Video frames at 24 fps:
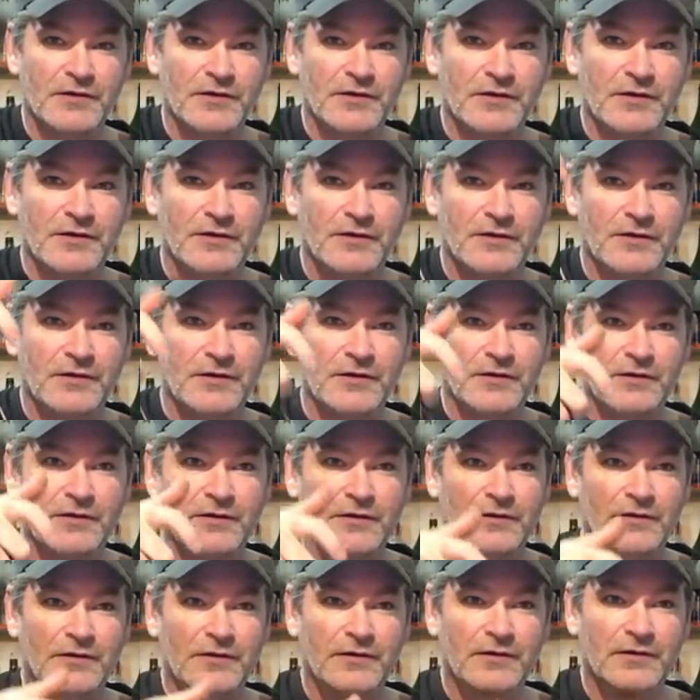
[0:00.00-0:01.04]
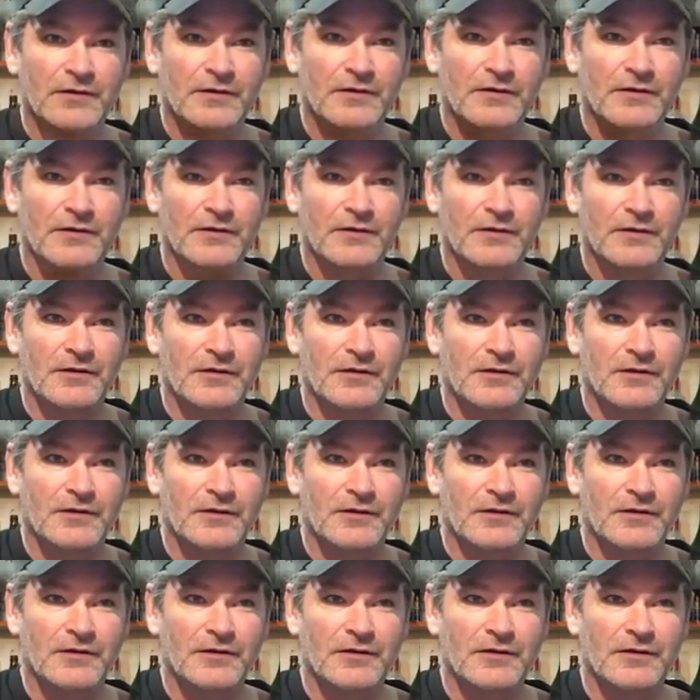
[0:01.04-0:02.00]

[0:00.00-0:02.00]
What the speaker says: (silence)